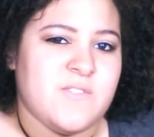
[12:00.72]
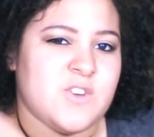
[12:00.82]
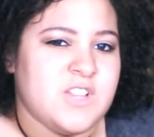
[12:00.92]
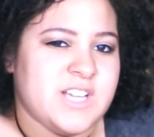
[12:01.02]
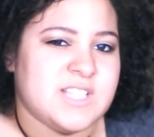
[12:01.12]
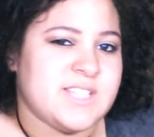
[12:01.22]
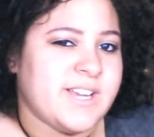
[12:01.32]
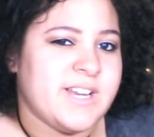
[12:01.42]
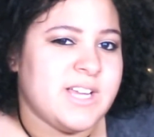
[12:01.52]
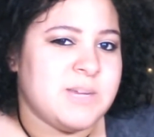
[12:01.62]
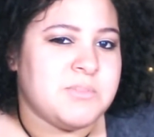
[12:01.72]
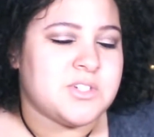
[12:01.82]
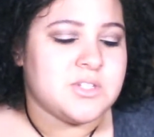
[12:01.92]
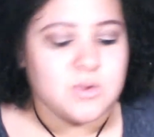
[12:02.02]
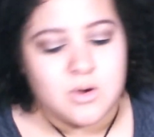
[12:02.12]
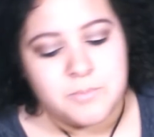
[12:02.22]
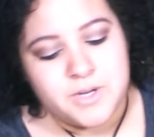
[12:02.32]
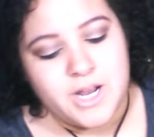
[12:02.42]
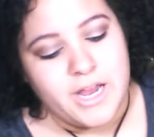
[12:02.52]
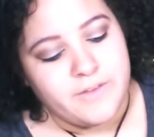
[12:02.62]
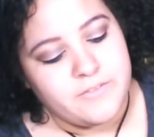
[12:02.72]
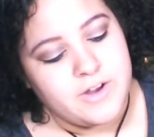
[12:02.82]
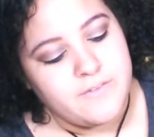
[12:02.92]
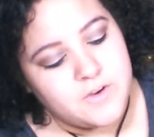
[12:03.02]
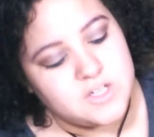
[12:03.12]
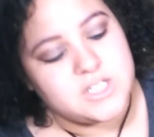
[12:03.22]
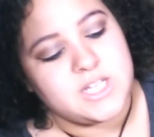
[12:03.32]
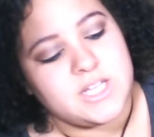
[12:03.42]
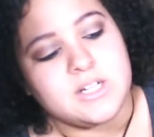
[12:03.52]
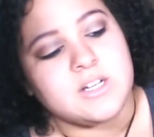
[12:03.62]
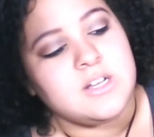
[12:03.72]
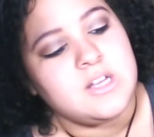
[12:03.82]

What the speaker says: for like a secondhand bookstore, but I've never seen,